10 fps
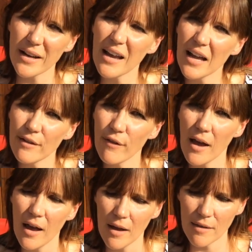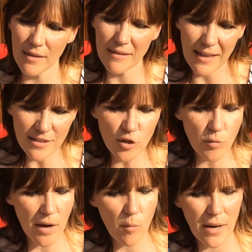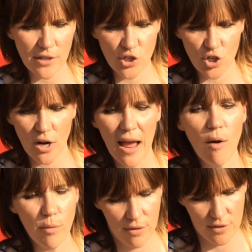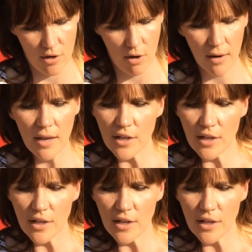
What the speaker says: And kind of, that's a great way to start out with the song.